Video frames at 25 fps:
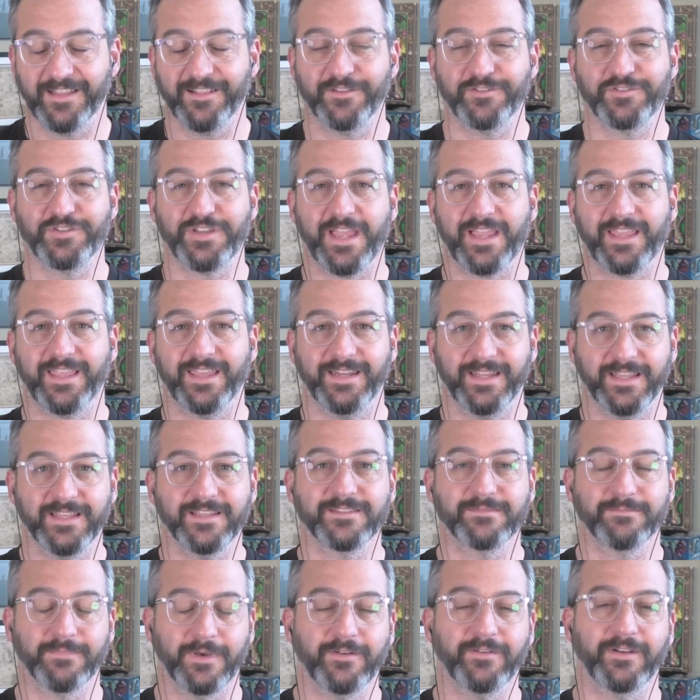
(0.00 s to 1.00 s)
Yellow Jacket
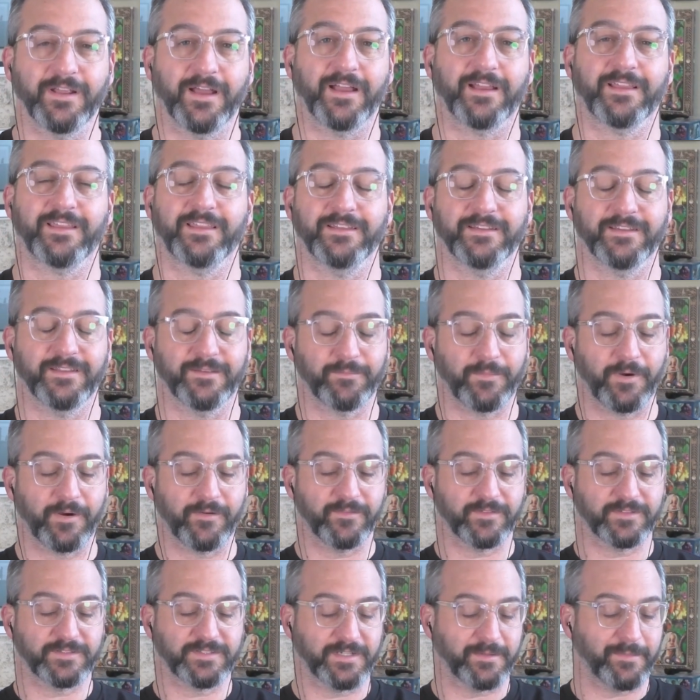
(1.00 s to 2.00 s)
is MODOK in the
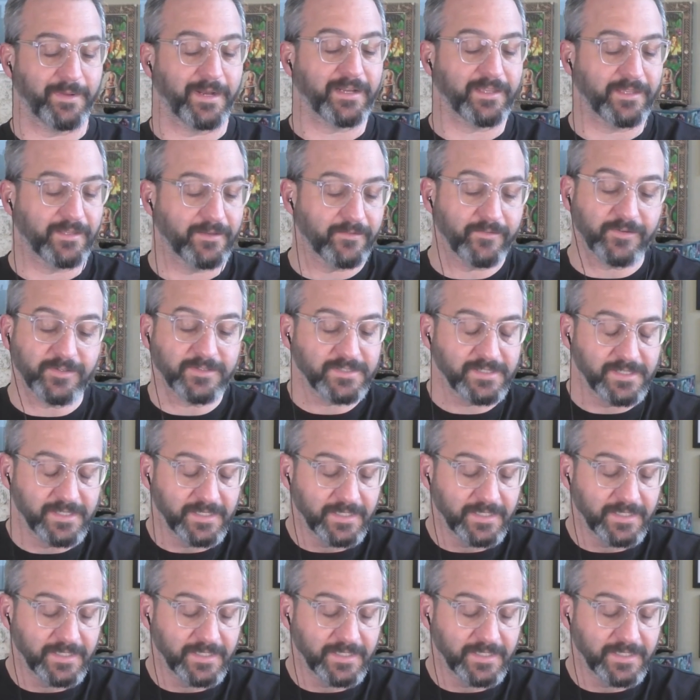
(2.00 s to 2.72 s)
Marvel Cinematic Universe.